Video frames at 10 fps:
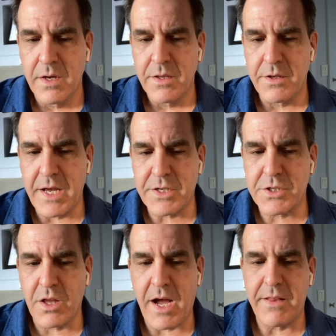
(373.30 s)
The next
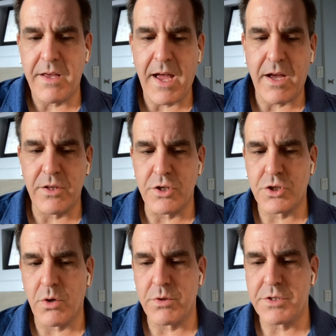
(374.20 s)
slide they
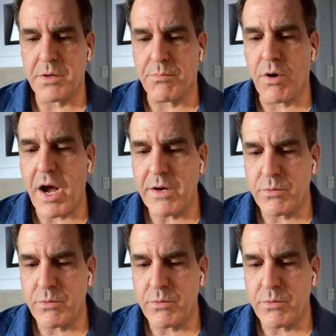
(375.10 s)
show is their brine